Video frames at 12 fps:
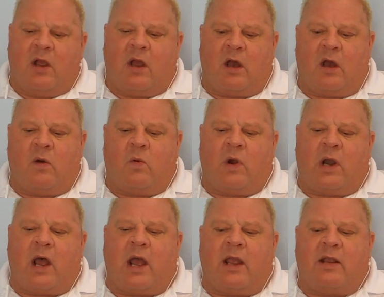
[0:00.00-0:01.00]
when
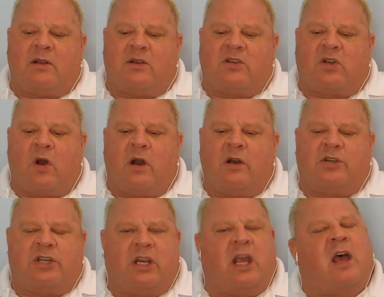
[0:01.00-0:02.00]
I
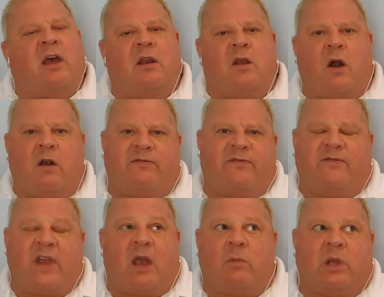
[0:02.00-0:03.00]
started, our
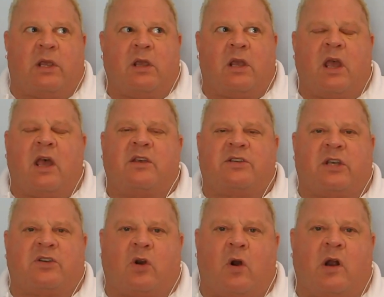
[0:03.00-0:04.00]
family has such
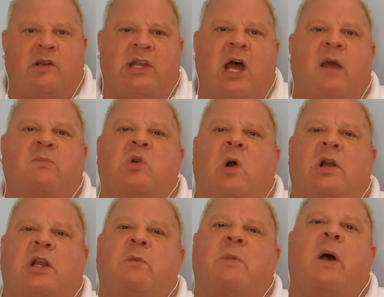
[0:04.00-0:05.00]
a hard time
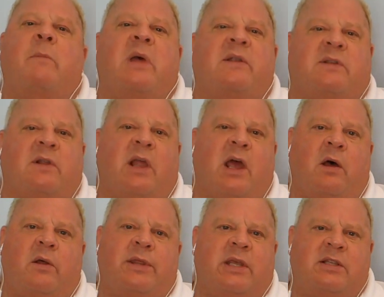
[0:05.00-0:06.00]
talking about mental
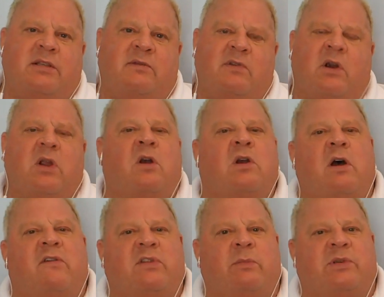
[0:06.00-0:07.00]
health. It's a very
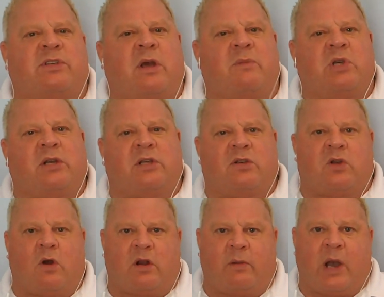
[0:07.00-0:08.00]
uncomfortable subject to
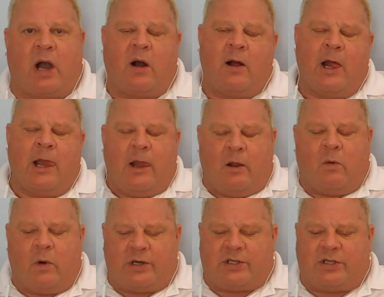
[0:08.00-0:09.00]
talk about,
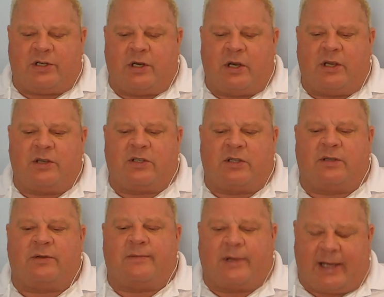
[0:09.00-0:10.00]
which is,
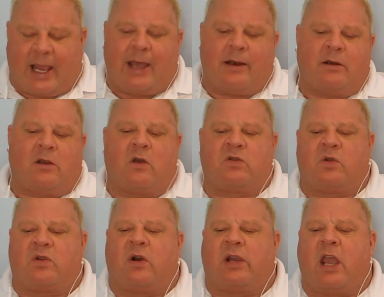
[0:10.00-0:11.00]
again, goes with
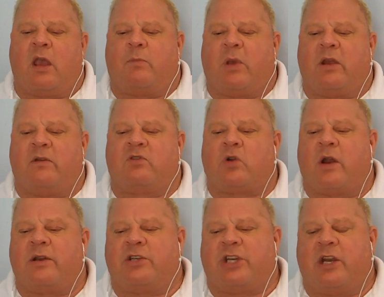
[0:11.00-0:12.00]
our campaign of trying to
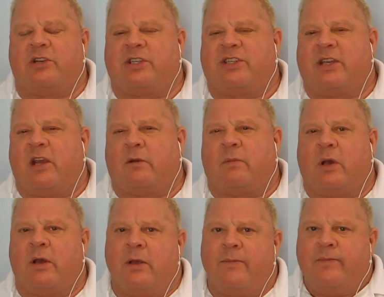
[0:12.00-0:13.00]
change the stigma.
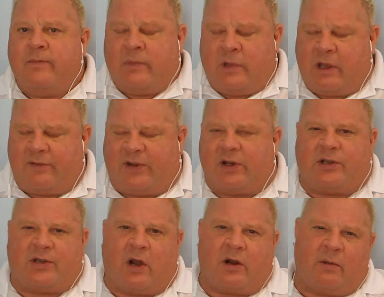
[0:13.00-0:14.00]
If you could
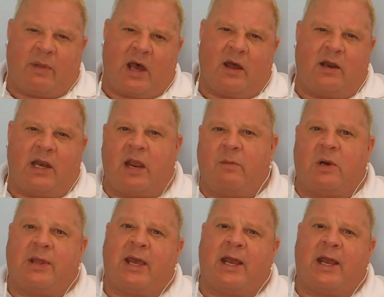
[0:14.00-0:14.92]
talk about a neighbor that